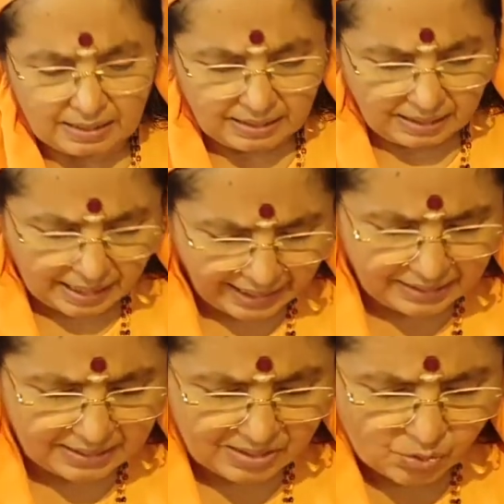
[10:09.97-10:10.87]

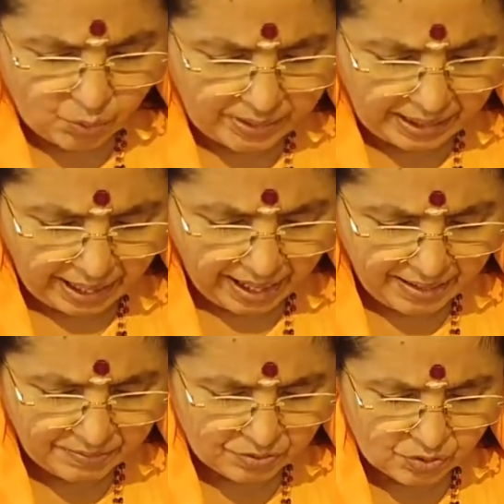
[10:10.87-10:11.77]
Like this, we
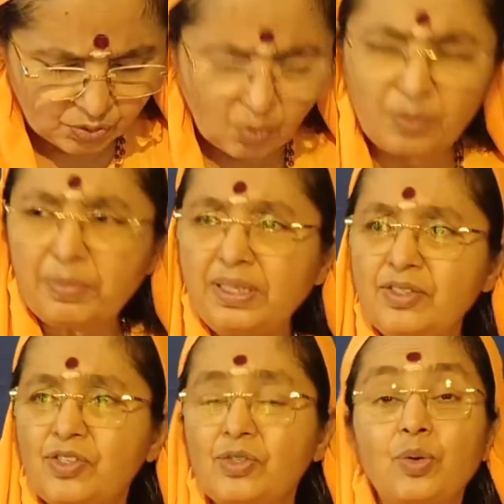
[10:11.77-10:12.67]
have so many
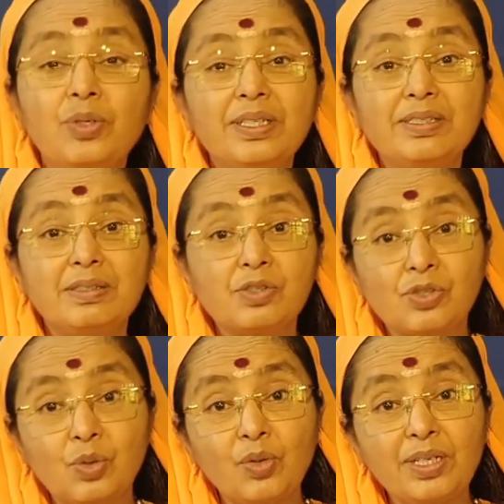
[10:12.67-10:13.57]
stories. The
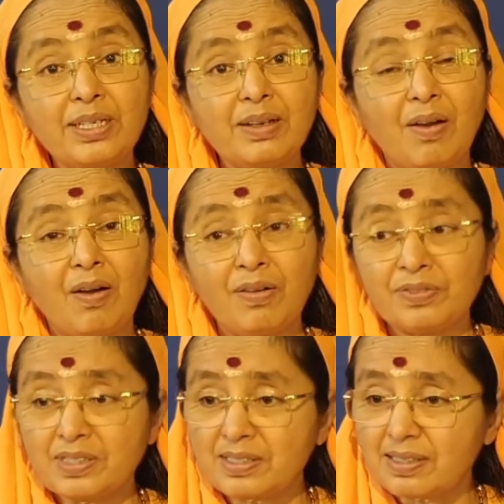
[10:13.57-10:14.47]
story of
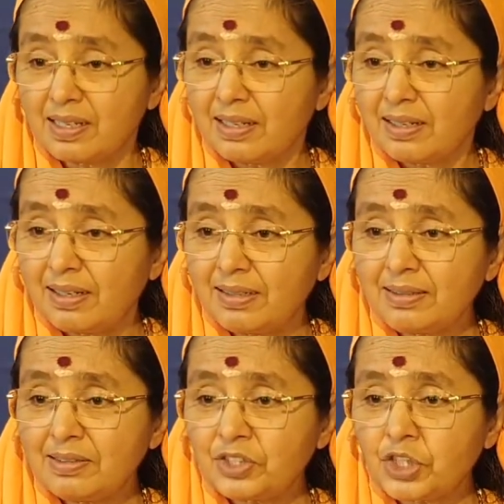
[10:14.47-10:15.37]
this
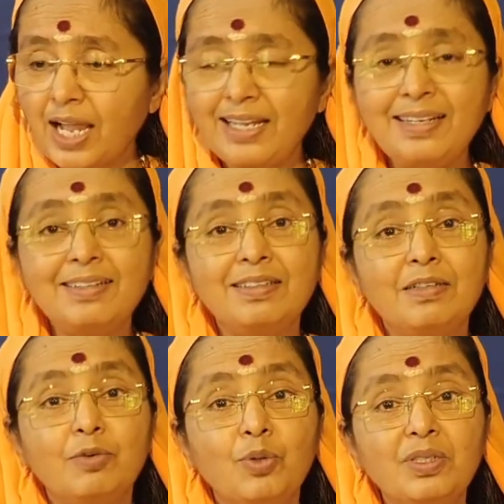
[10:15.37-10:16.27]
little child
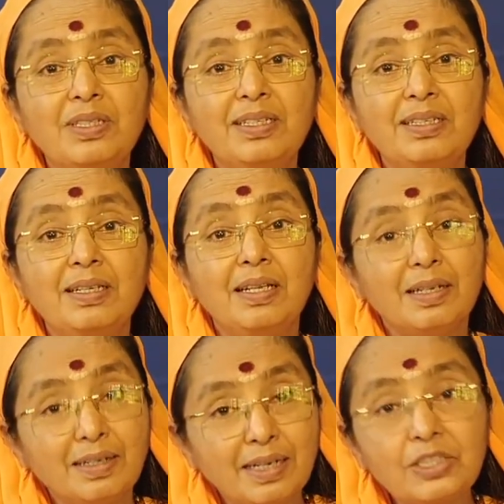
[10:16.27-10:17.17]
devotee
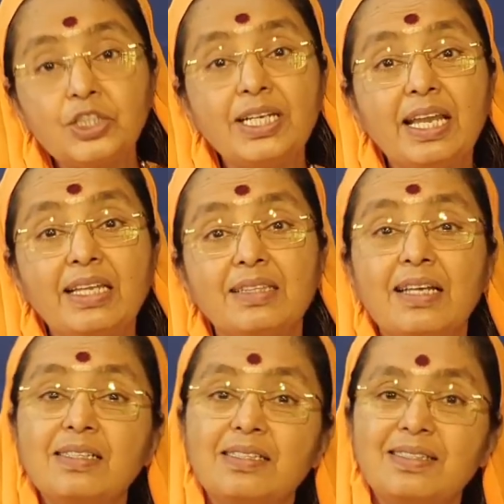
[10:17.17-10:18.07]

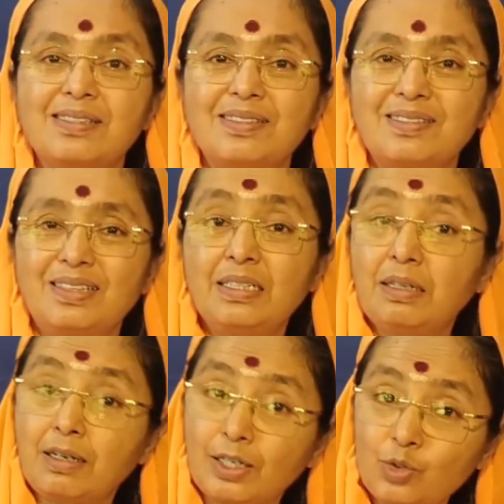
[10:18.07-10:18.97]
Nachiketas in the
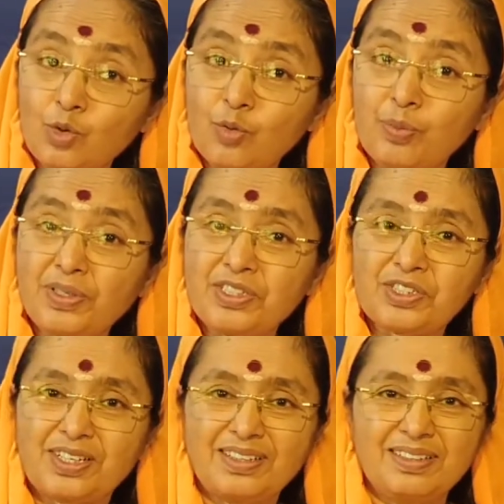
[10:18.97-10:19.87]

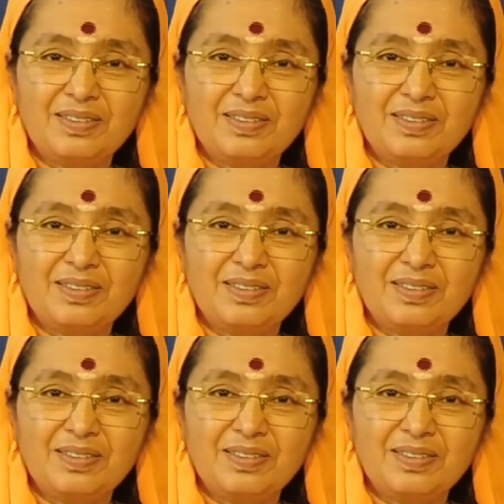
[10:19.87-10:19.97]
Kathopanishad,